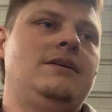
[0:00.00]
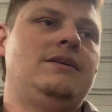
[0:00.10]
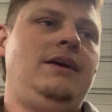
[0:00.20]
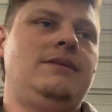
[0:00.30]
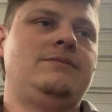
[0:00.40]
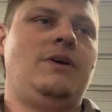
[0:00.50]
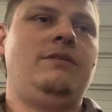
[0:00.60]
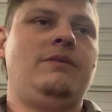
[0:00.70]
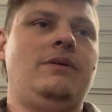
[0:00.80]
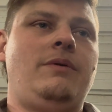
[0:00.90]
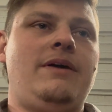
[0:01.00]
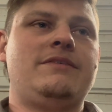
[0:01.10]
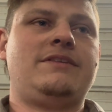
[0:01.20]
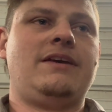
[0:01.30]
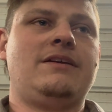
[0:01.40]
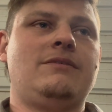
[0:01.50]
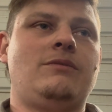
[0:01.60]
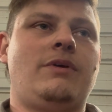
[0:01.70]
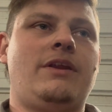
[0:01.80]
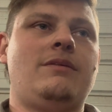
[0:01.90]
yeah, hopefully we'll have this thing
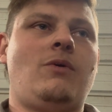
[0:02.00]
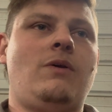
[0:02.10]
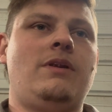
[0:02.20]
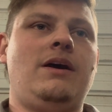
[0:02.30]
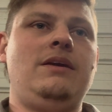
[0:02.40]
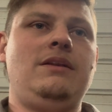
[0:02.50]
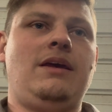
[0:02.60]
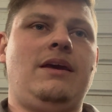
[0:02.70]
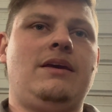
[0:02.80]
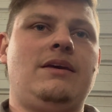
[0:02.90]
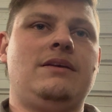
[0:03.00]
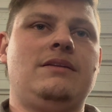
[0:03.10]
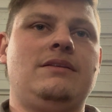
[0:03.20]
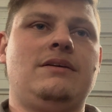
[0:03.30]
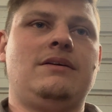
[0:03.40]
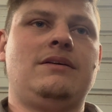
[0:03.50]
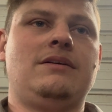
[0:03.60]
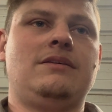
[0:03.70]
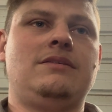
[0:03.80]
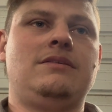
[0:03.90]
running tomorrow night, and
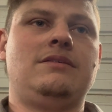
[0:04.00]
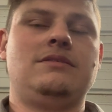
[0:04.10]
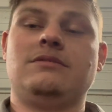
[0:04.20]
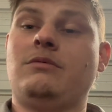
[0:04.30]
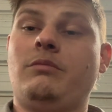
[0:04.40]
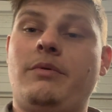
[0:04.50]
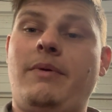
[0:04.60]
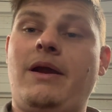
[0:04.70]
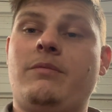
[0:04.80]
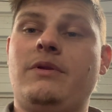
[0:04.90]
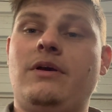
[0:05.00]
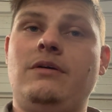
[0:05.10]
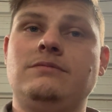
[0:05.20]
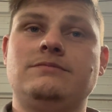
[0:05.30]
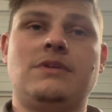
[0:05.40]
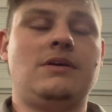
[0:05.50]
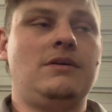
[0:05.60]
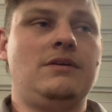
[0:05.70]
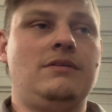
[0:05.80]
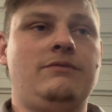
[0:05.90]
we'll be back with y'all
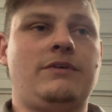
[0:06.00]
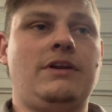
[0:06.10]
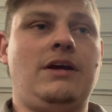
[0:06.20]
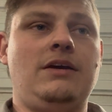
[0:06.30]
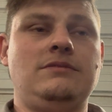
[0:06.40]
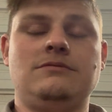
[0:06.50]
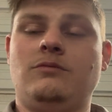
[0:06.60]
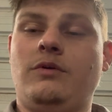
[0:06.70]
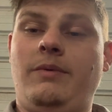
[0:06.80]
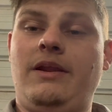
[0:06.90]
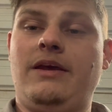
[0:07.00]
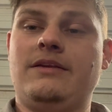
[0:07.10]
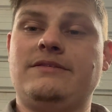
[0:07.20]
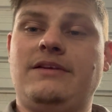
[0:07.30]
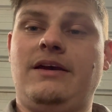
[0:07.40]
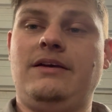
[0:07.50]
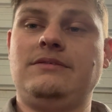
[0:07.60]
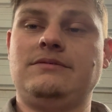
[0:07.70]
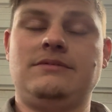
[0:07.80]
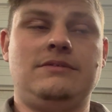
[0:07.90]
for tonight. We about to head inside.
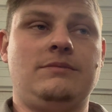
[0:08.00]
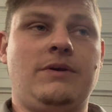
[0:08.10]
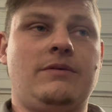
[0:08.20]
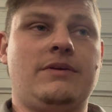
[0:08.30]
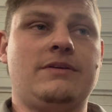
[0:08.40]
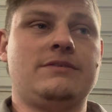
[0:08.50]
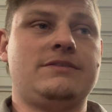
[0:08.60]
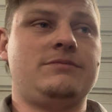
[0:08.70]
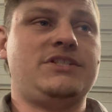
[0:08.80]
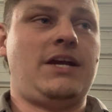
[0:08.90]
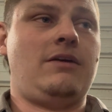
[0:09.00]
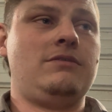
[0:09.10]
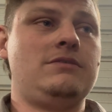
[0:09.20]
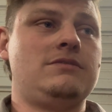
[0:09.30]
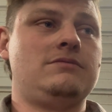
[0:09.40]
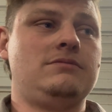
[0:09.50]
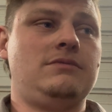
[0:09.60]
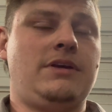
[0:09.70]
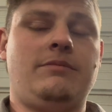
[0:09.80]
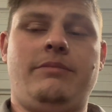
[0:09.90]
We're gonna get some showers,
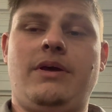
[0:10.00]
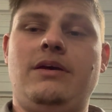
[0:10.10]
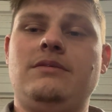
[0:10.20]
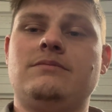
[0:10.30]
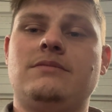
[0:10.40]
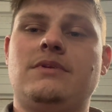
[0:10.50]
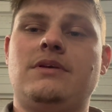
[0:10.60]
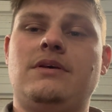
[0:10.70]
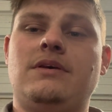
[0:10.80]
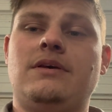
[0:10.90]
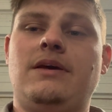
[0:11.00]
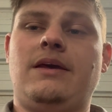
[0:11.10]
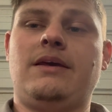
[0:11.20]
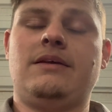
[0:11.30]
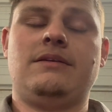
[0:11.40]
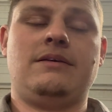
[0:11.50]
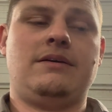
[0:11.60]
get in bed, and